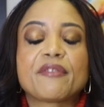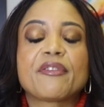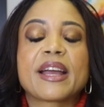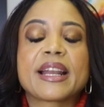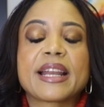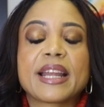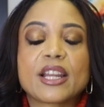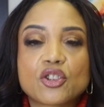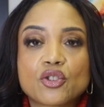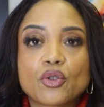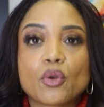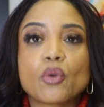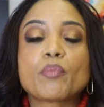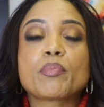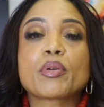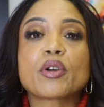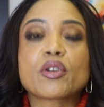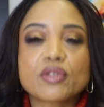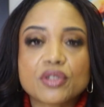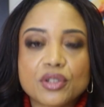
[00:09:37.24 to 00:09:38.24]
the financial,
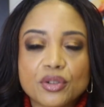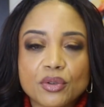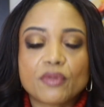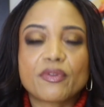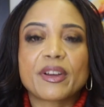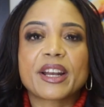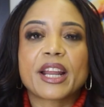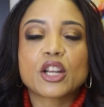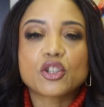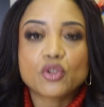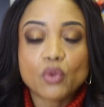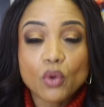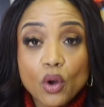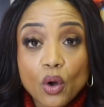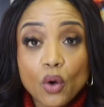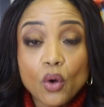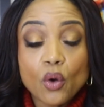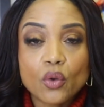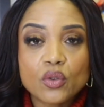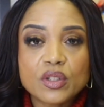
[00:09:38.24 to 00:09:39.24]
personal financial
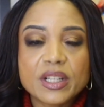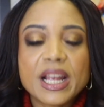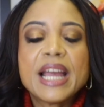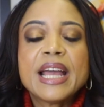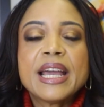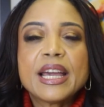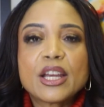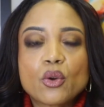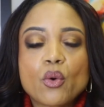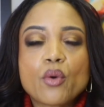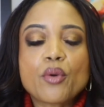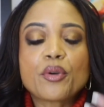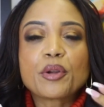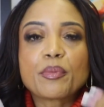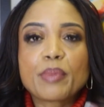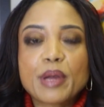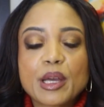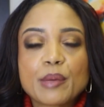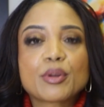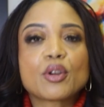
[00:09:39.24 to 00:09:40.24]
goals in
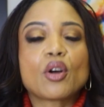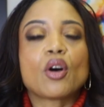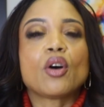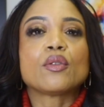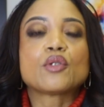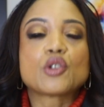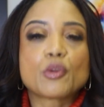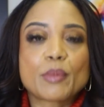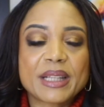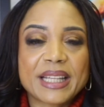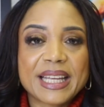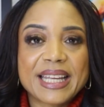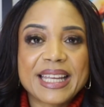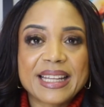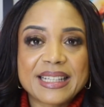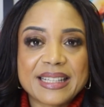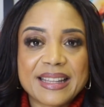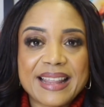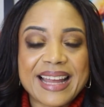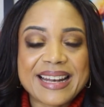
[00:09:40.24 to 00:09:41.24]
order to be able to ultimately
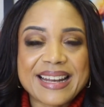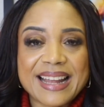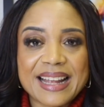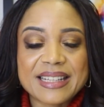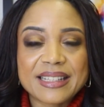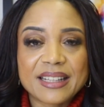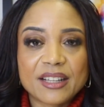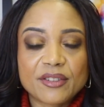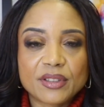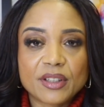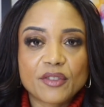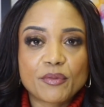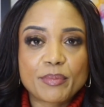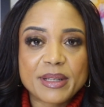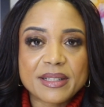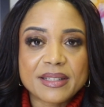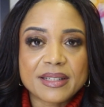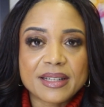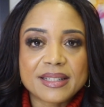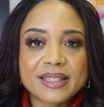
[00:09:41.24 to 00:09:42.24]
get to that next level of
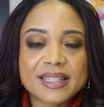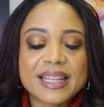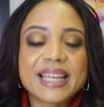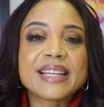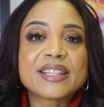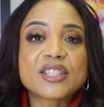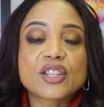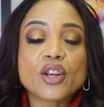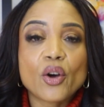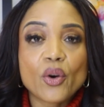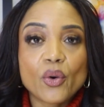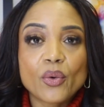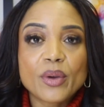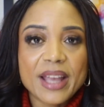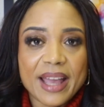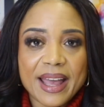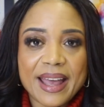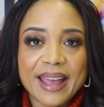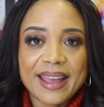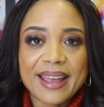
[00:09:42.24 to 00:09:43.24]
business. It's
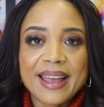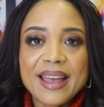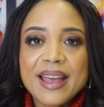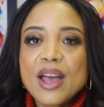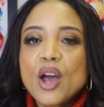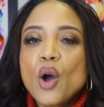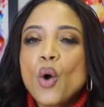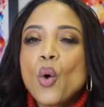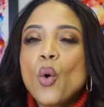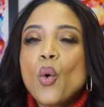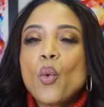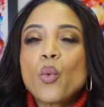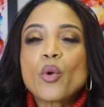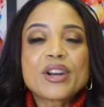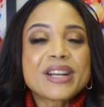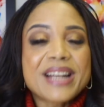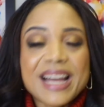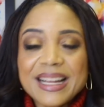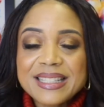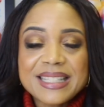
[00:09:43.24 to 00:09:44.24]
okay.
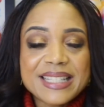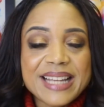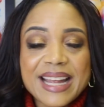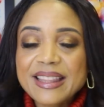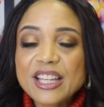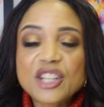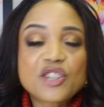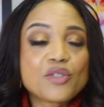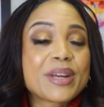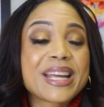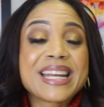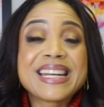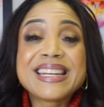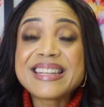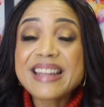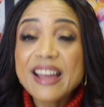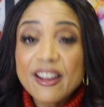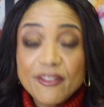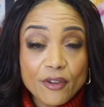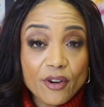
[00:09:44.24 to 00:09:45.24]
We're not saying that you
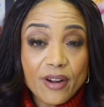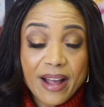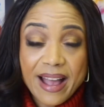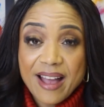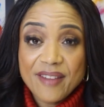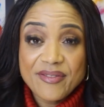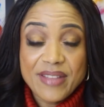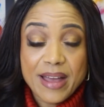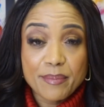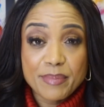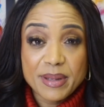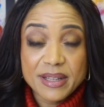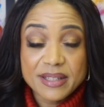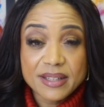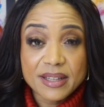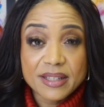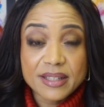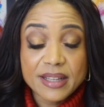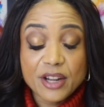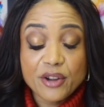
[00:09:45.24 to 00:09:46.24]
can never have that
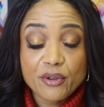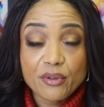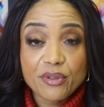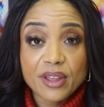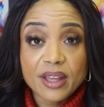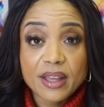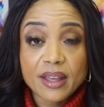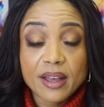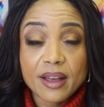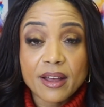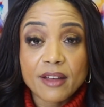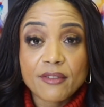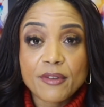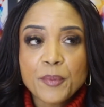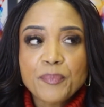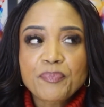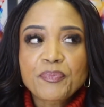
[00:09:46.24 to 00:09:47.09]
business that you're thinking of.